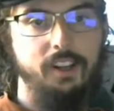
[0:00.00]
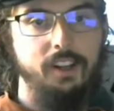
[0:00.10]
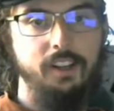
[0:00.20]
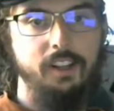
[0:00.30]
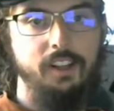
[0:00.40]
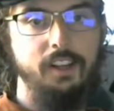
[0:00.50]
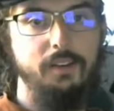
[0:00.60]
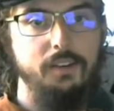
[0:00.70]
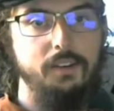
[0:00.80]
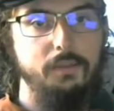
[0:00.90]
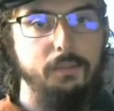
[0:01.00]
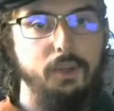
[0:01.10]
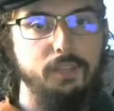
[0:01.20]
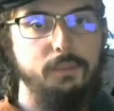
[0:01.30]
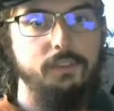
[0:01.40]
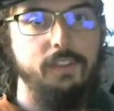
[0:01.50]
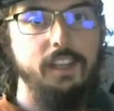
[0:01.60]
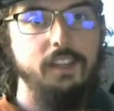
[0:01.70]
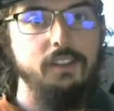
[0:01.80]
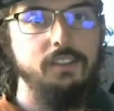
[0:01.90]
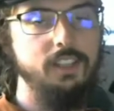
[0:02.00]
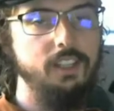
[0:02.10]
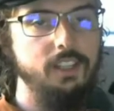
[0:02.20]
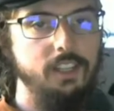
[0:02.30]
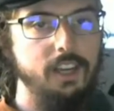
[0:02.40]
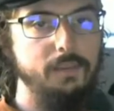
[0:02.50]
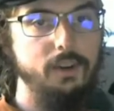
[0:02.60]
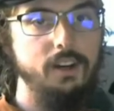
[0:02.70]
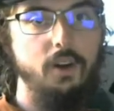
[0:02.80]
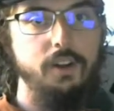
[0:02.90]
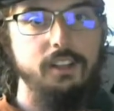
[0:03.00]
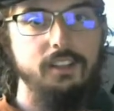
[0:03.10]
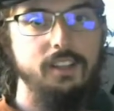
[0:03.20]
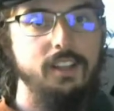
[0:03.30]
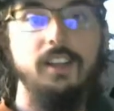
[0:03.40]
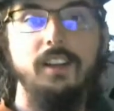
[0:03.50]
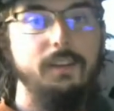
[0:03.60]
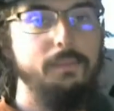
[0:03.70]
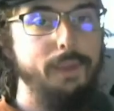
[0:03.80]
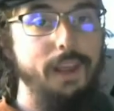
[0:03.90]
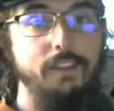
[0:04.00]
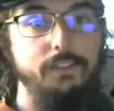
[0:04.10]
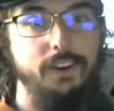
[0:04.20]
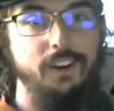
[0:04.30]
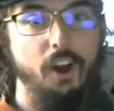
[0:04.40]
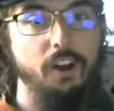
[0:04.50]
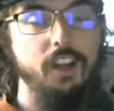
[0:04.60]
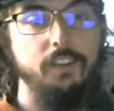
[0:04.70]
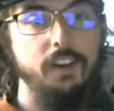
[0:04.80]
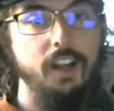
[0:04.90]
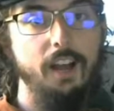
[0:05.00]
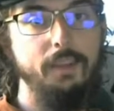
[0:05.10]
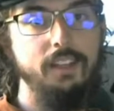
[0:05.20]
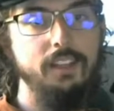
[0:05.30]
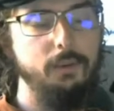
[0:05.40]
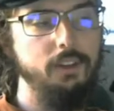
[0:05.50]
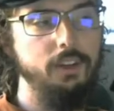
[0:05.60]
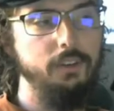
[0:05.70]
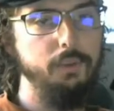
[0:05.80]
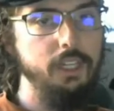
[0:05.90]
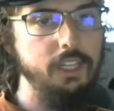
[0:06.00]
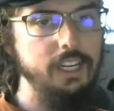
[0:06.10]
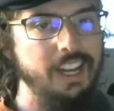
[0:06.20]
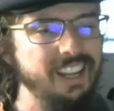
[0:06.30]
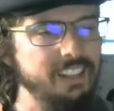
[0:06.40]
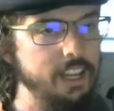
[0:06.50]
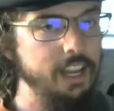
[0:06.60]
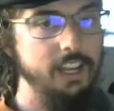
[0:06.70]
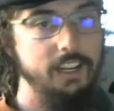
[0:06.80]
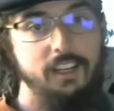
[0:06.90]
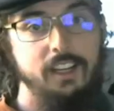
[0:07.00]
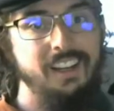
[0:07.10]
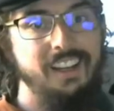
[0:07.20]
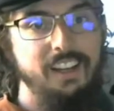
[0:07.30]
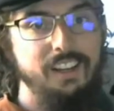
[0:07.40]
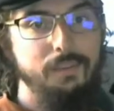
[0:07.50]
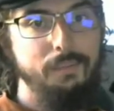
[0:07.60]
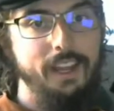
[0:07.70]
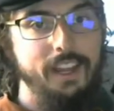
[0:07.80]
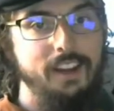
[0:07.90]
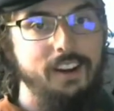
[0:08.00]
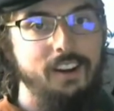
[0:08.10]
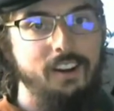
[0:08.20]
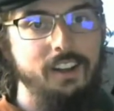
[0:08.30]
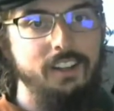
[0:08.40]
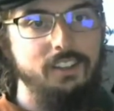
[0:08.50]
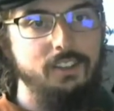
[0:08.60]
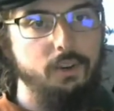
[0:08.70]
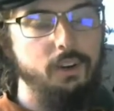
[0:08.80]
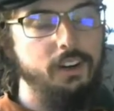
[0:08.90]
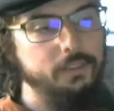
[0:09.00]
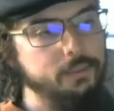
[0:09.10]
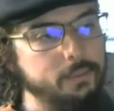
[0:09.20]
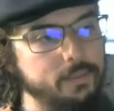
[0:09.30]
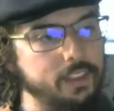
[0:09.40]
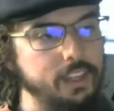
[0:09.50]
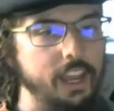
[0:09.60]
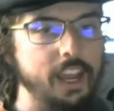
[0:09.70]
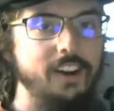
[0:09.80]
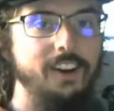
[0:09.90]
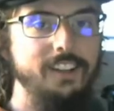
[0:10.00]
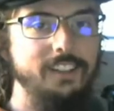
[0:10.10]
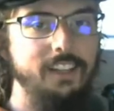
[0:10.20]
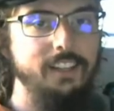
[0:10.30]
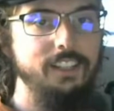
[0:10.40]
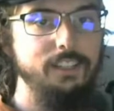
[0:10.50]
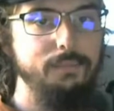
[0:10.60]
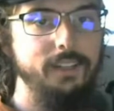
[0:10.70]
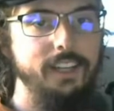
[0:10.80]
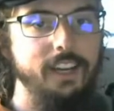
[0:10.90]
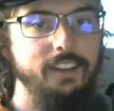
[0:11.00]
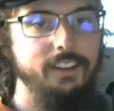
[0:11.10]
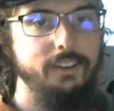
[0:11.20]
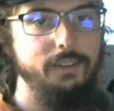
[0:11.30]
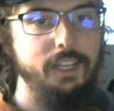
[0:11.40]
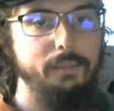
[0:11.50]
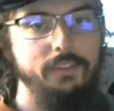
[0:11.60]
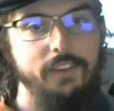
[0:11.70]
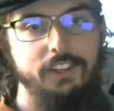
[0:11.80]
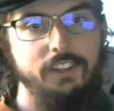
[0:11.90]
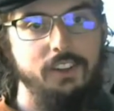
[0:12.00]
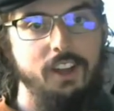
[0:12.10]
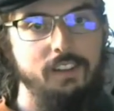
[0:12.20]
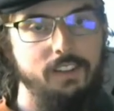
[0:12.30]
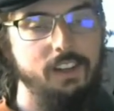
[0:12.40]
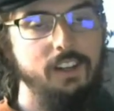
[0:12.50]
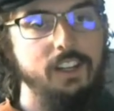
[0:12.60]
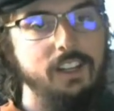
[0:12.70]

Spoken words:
in multiple venues to get more notice, pay for hardcover copies that will look really nice, and pay artists, or an artist at least, to put together a really professional cover.